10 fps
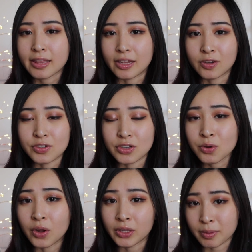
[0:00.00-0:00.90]
that you can do
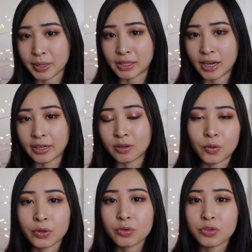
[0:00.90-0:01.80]
on the command line
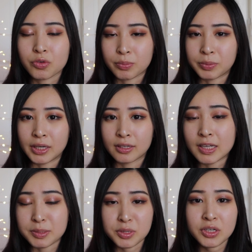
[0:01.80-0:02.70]
or through scripting,
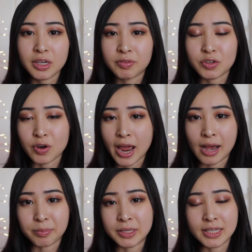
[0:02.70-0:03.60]
especially even
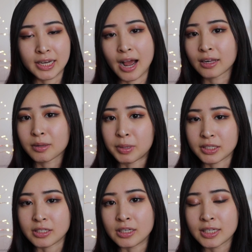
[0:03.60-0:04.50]
TryHackMe's and hack the
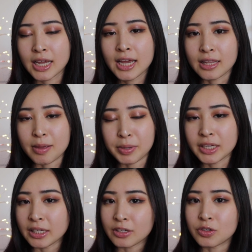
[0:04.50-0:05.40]
boxes that may
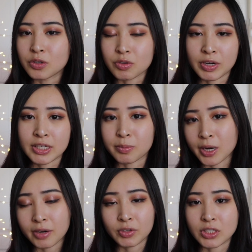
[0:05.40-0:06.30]
need you to write some
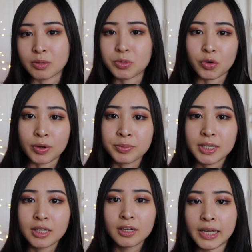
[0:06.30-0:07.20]
kind of custom script.
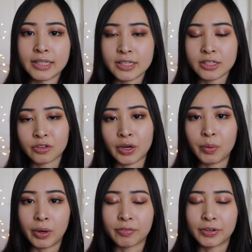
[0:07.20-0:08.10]
And this is a great
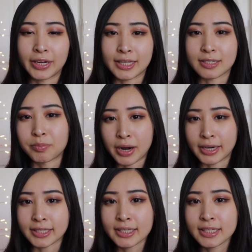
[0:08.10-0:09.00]
way for you to get some
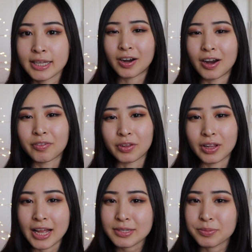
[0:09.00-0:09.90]
practice. All right, for the
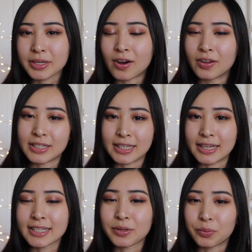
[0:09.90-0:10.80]
last week on this
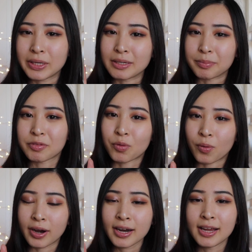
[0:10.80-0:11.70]
list, week number
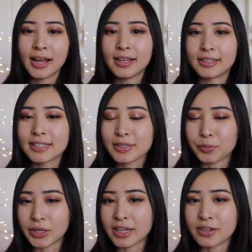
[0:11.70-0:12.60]
four, this
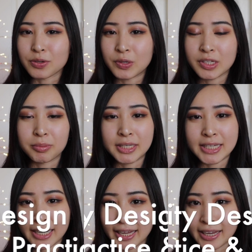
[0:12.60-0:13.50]
week is going to be
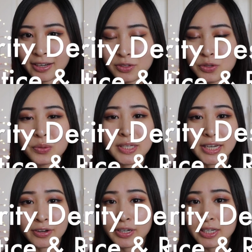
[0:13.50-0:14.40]
dedicated to
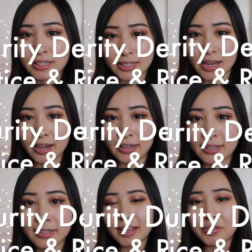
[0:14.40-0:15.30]
security
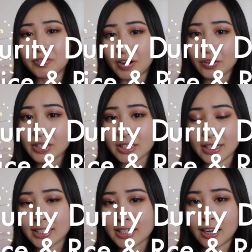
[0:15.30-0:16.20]
design. If you follow this
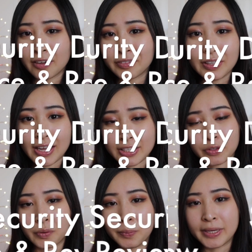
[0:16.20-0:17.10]
list of the last
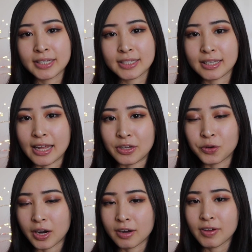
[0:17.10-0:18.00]
three weeks, then you
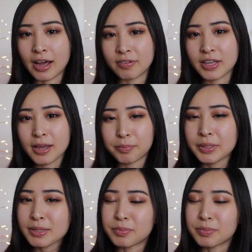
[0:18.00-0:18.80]
kind of have bits